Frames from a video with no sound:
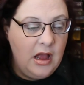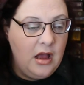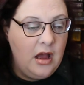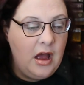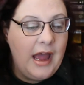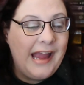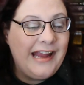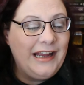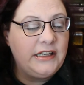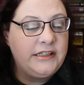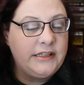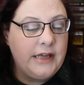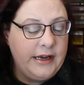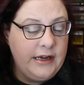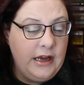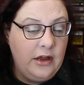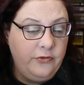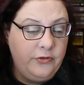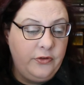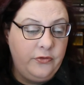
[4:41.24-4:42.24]
I could dine
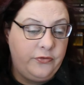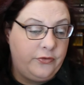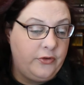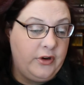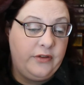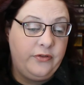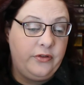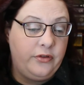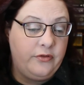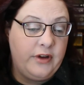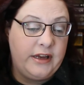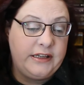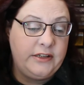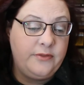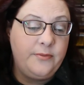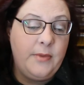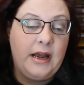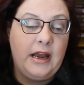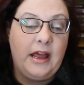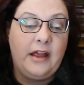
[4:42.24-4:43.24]
out for free for the rest of
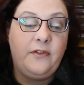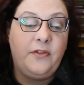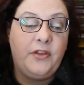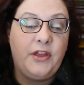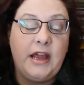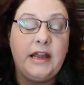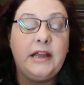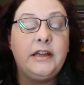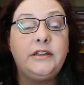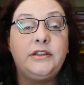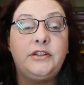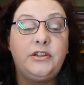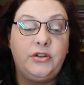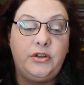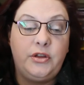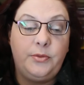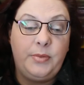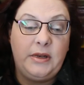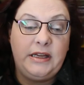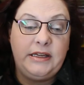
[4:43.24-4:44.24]
my life thanks to
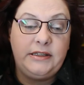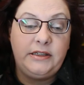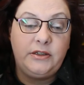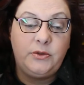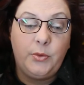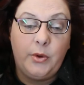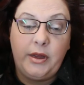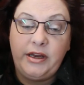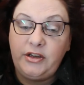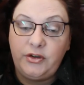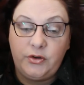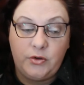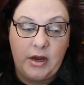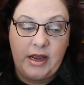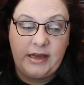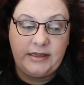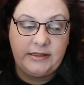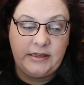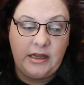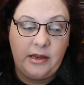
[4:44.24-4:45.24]
the pleated white
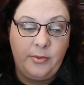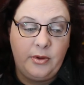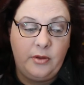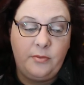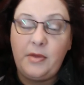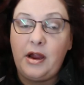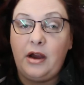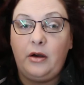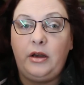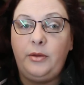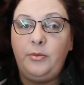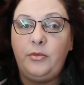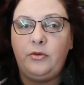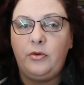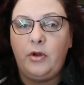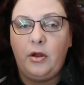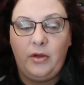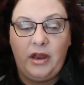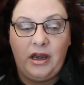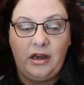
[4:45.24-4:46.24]
dress I put Marilyn
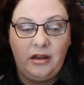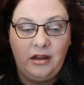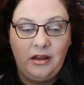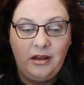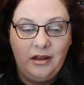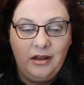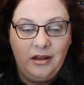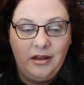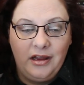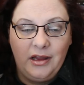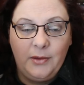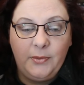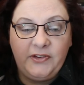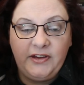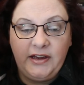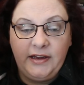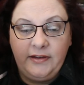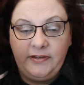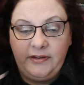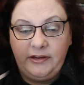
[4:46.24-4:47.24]
Monroe in. It was
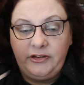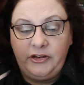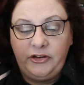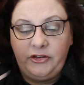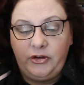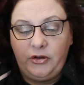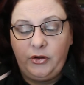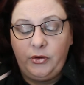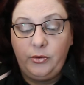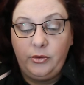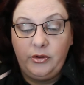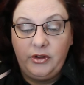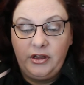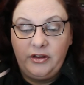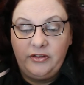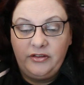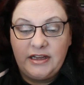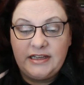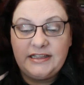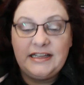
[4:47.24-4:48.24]
easy to do.
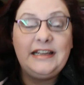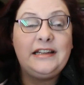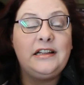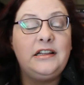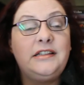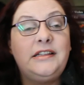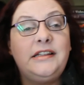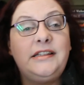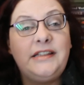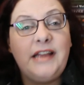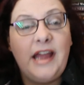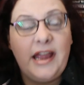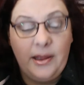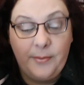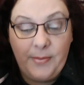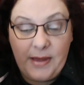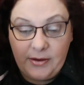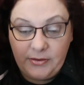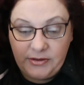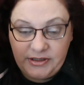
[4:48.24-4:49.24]
There's little to say
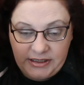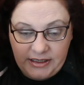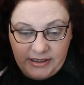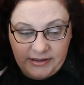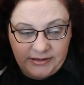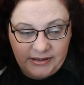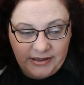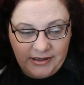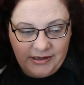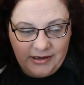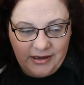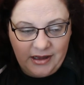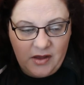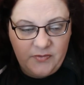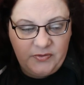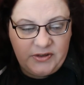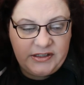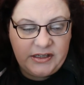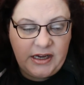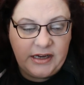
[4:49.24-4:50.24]
about it.
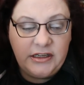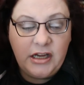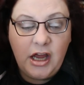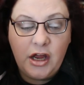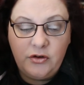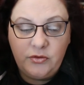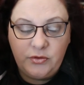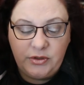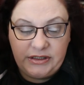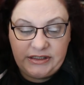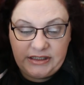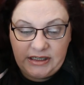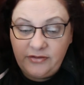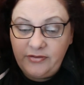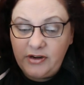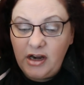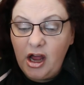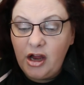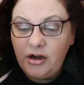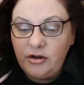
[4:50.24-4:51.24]
I've designed hundreds,
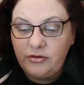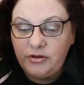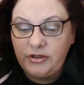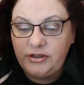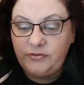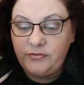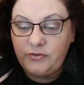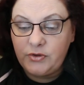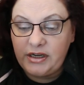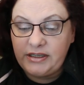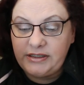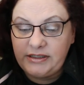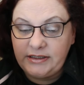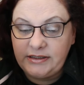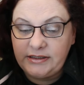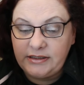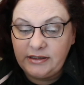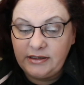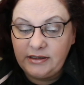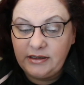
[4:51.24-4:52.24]
even hundreds of
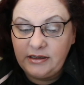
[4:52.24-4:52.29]
dresses.